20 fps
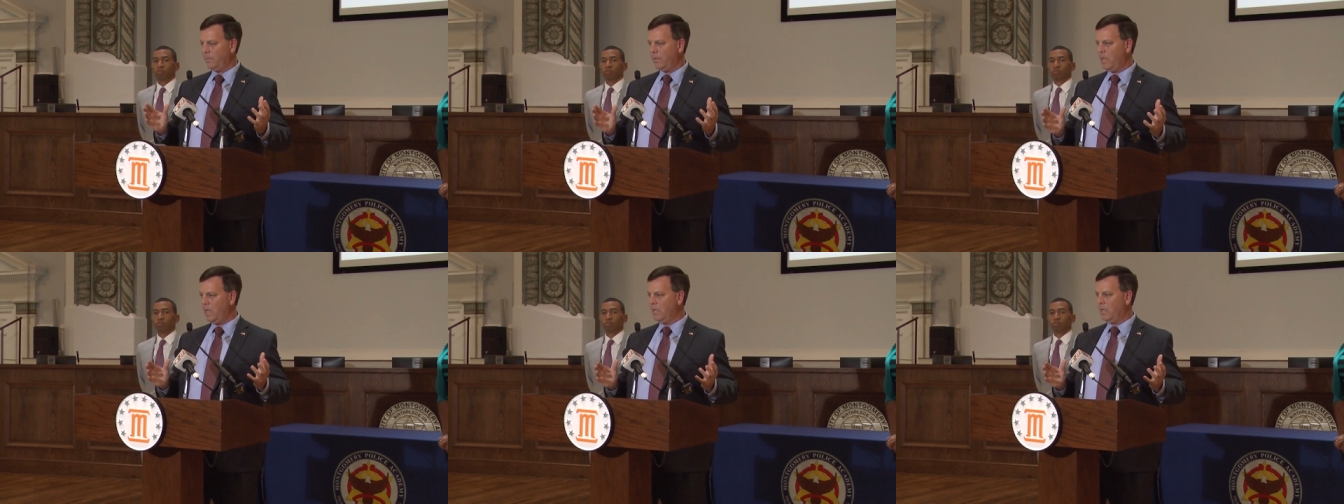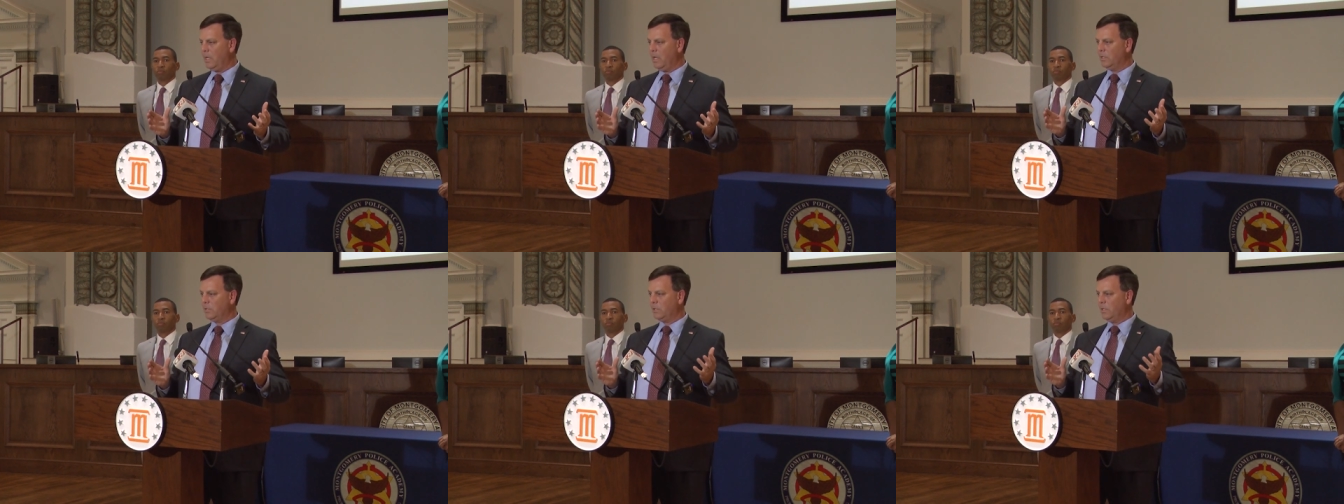He
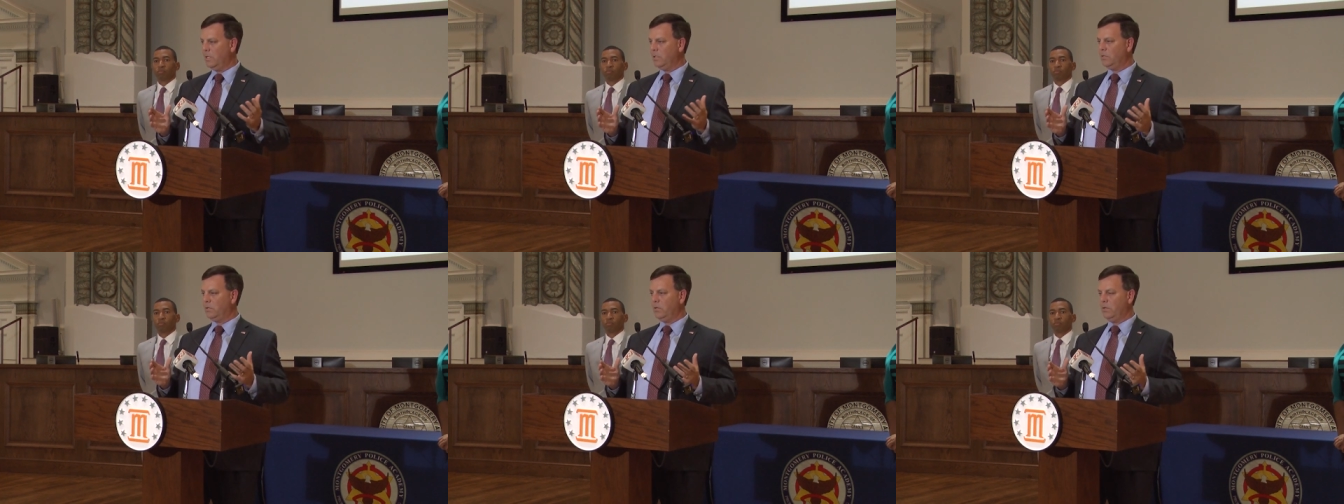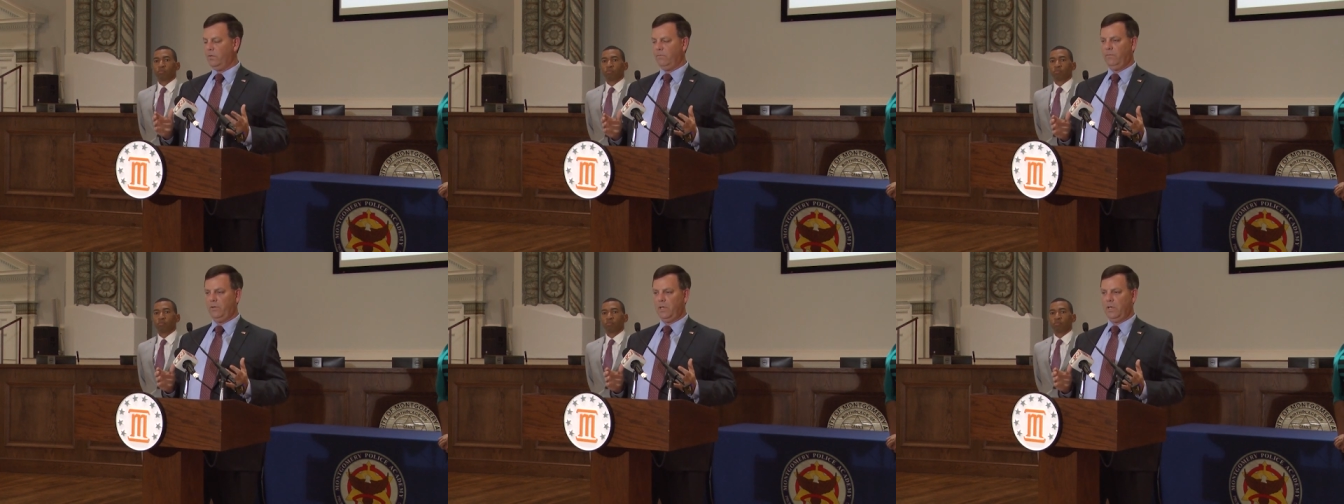gets into
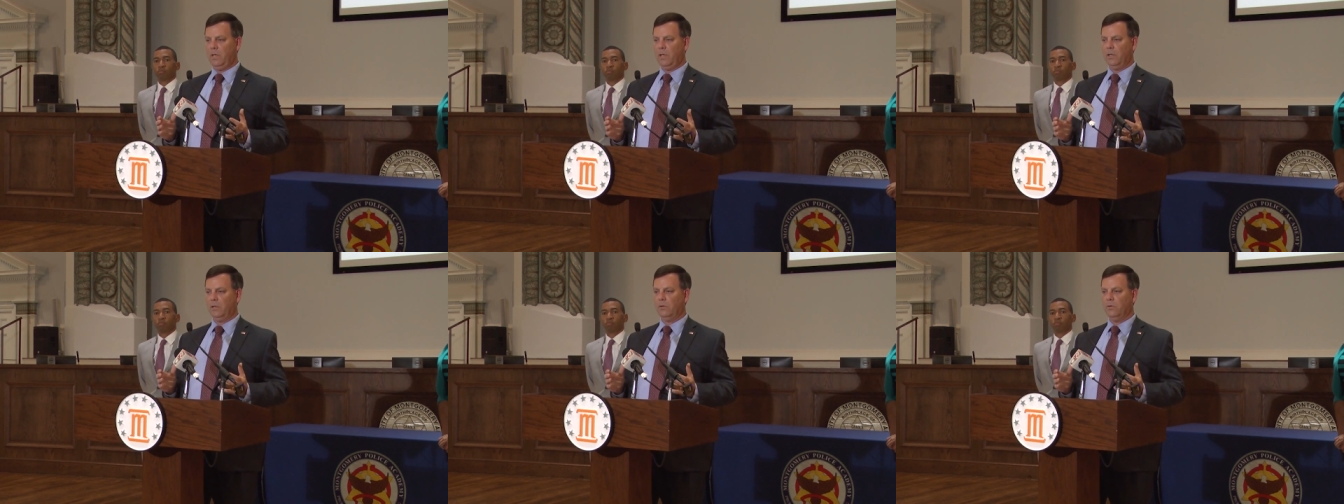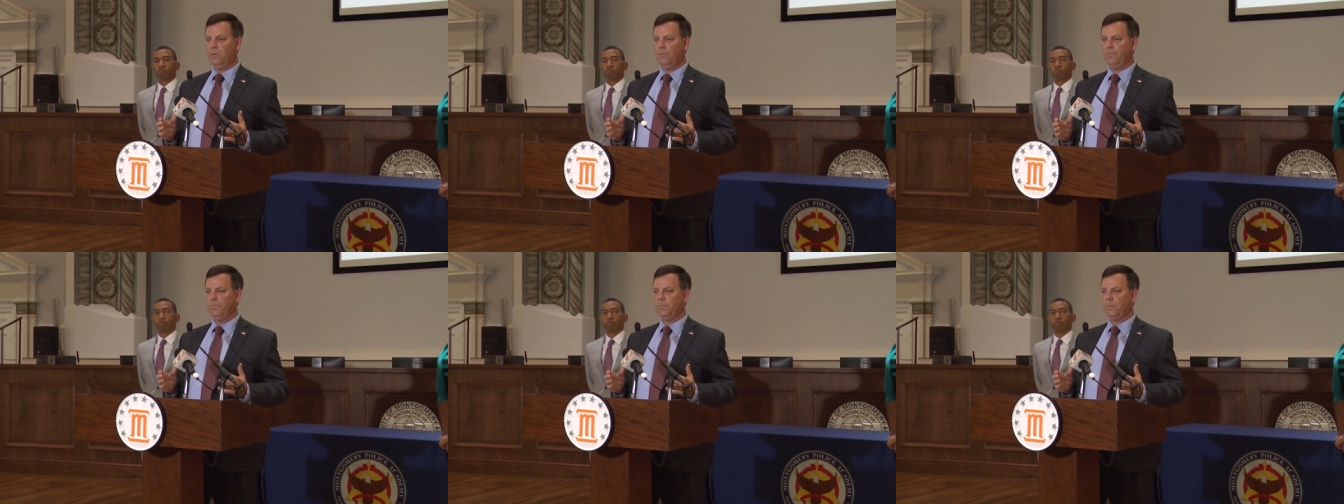the
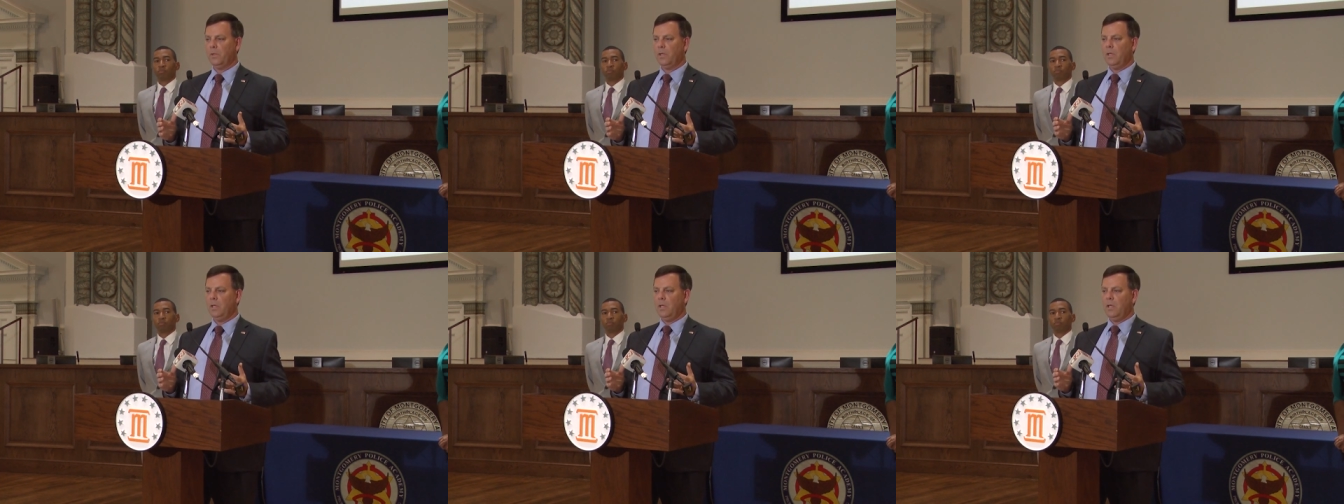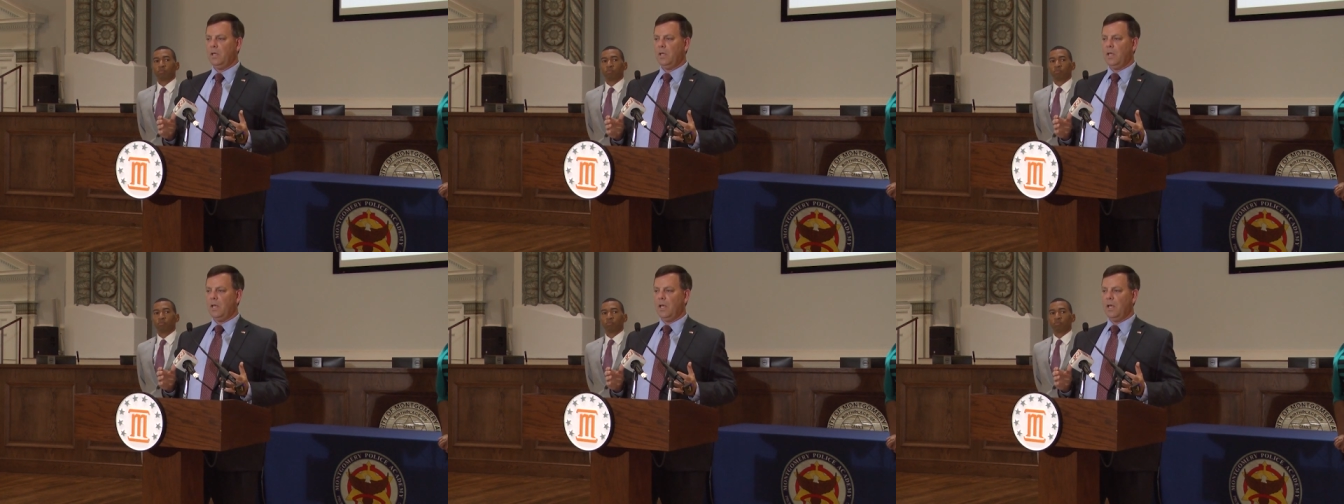vehicle,
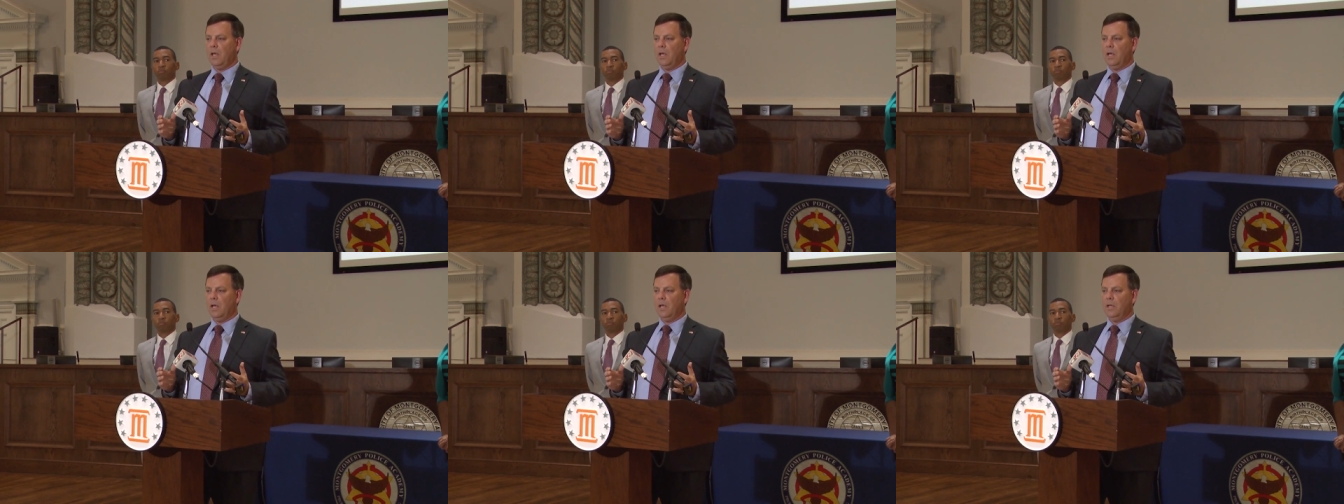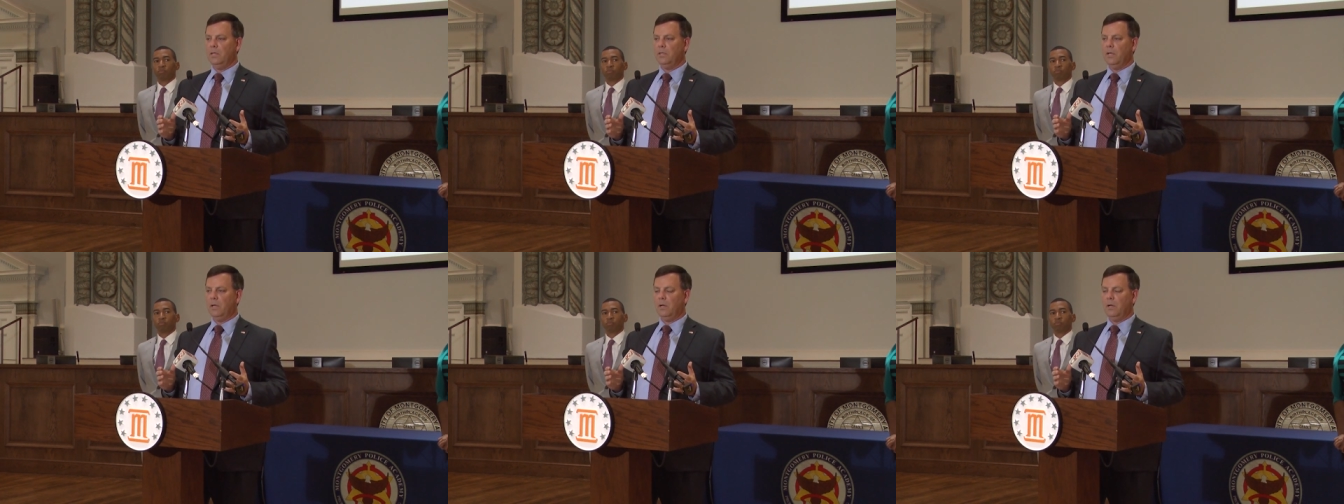
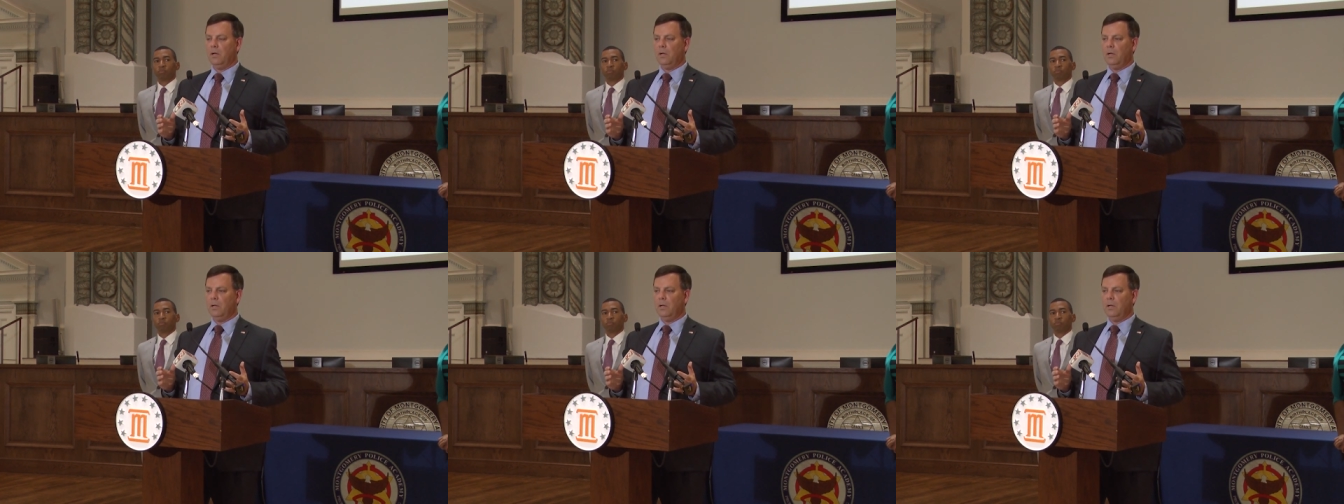and